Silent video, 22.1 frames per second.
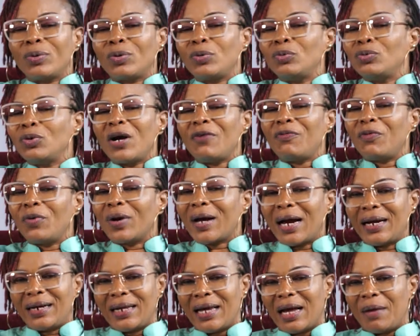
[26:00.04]
could not even
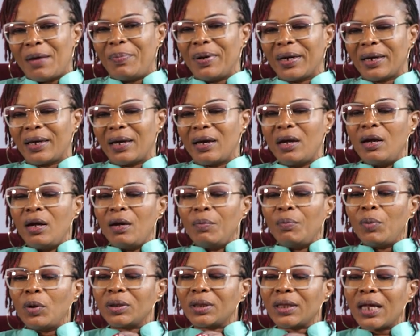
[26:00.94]
carry Abeke,
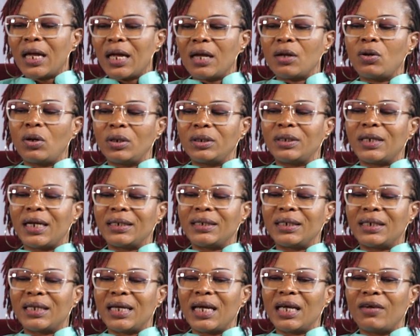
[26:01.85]
but thank God that the
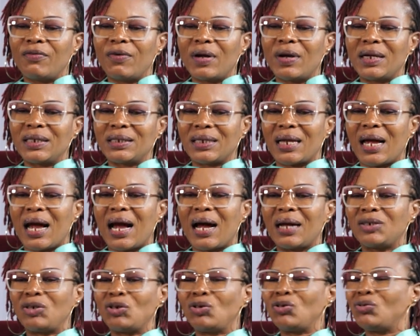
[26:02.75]
caregivers are
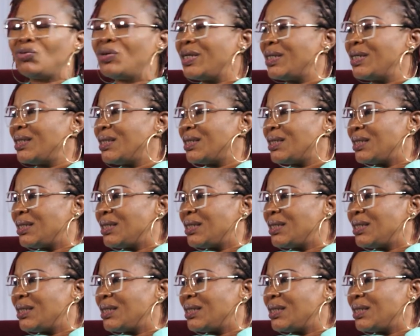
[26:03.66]
trained,